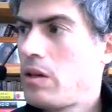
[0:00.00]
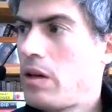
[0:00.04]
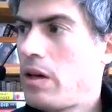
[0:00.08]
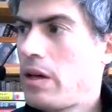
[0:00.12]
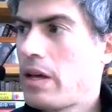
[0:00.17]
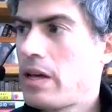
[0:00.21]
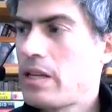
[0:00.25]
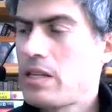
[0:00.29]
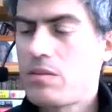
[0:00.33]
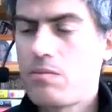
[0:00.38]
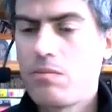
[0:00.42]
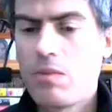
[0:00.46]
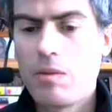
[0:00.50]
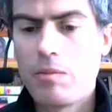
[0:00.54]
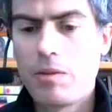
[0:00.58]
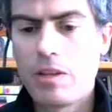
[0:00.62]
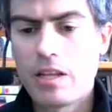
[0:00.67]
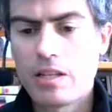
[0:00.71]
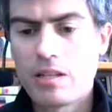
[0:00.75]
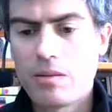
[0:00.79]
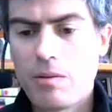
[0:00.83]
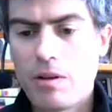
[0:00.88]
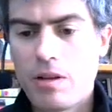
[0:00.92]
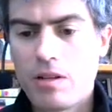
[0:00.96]
I guess maybe
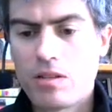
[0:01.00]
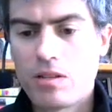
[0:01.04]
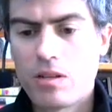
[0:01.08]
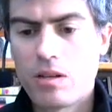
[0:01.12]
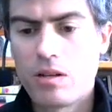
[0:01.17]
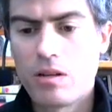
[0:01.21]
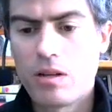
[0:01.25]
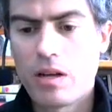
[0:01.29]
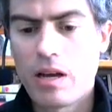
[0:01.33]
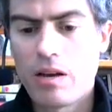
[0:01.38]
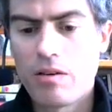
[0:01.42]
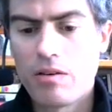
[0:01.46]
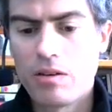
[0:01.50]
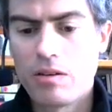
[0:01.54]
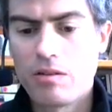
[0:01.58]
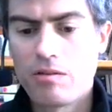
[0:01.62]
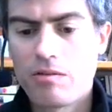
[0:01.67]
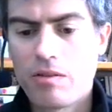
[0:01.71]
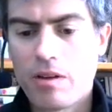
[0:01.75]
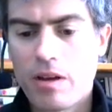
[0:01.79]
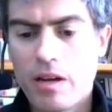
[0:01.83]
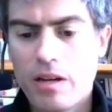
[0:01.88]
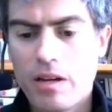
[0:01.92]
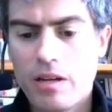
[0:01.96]
that depends on how you
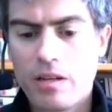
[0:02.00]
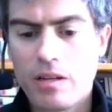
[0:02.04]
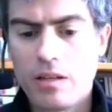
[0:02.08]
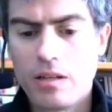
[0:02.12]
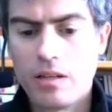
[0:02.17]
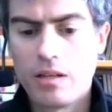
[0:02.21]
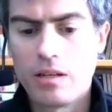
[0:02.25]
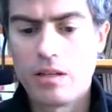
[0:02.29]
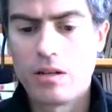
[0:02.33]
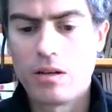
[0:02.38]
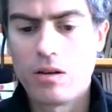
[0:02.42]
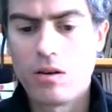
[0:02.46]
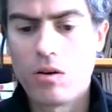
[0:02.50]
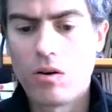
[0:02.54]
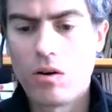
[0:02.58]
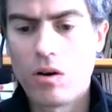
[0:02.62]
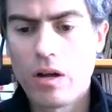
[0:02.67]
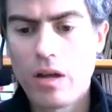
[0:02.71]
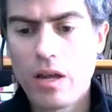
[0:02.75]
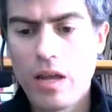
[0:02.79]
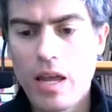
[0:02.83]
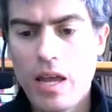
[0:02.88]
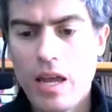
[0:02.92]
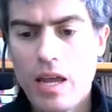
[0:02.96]
define the
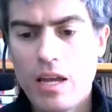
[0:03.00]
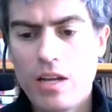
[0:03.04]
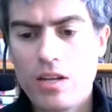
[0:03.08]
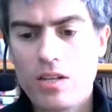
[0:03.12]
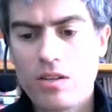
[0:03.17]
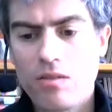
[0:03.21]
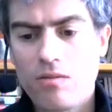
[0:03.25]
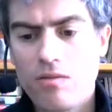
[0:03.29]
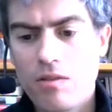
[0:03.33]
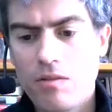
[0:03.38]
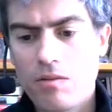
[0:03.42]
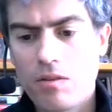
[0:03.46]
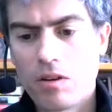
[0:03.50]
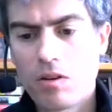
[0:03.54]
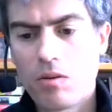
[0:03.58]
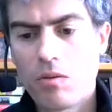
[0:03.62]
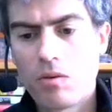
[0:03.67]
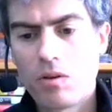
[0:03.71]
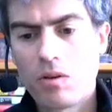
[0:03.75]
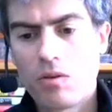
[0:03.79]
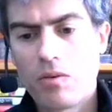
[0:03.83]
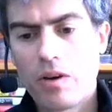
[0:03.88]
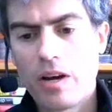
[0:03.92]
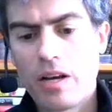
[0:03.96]
age of
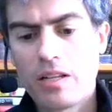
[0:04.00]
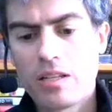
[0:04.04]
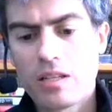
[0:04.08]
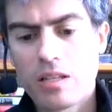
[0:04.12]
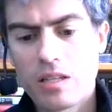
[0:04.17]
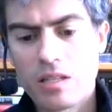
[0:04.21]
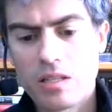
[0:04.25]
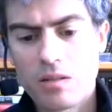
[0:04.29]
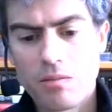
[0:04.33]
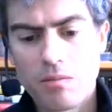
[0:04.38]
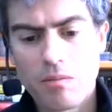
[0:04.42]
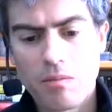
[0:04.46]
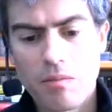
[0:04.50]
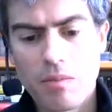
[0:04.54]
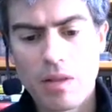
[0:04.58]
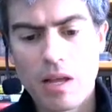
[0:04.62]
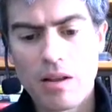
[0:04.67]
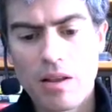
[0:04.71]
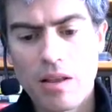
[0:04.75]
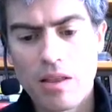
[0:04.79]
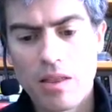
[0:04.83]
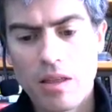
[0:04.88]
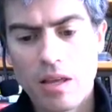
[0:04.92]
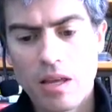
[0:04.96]
the writes, because now
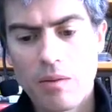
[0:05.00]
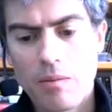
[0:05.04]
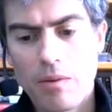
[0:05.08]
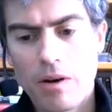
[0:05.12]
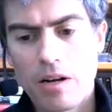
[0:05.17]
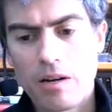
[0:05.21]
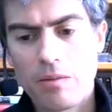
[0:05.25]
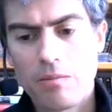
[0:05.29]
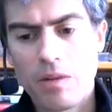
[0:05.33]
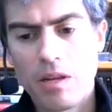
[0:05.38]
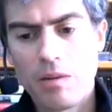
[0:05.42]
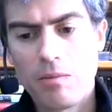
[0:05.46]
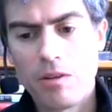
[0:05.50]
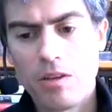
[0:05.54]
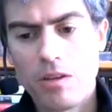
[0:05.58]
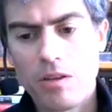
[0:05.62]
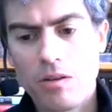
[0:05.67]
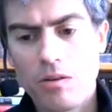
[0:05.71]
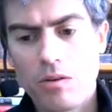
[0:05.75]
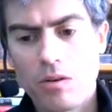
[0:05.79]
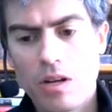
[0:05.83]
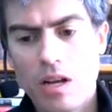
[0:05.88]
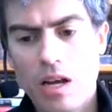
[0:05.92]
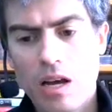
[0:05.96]
that I think about it, maybe
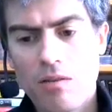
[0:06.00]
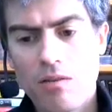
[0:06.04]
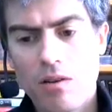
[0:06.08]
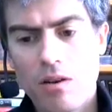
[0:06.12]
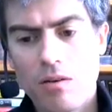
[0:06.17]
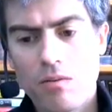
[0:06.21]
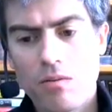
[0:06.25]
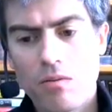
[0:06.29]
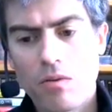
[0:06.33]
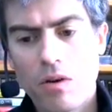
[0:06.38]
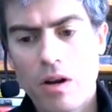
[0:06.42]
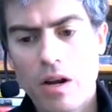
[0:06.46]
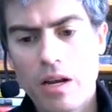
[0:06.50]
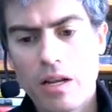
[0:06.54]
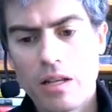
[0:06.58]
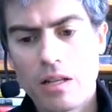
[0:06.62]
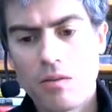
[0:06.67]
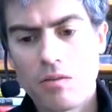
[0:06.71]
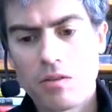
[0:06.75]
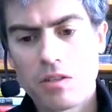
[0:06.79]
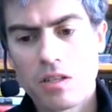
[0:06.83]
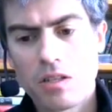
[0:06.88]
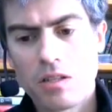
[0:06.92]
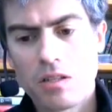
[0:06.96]
you could have a write
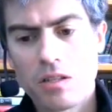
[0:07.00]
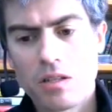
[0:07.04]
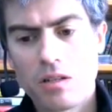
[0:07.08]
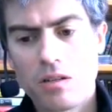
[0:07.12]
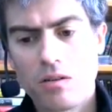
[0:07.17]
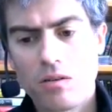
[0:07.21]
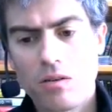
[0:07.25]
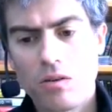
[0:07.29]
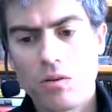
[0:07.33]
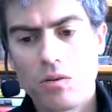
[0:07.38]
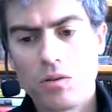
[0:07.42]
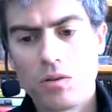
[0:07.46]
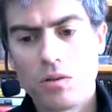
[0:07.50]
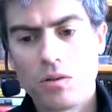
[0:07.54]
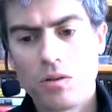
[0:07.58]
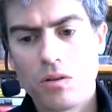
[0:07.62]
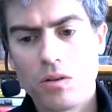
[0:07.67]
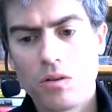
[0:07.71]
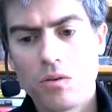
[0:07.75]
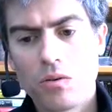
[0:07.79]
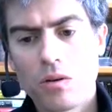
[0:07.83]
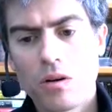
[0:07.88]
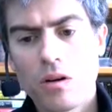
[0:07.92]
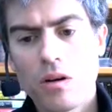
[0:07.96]
that was considered older or
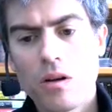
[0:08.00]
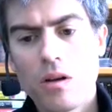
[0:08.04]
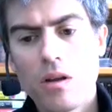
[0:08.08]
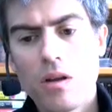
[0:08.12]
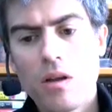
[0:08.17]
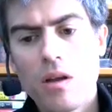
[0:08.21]
newer.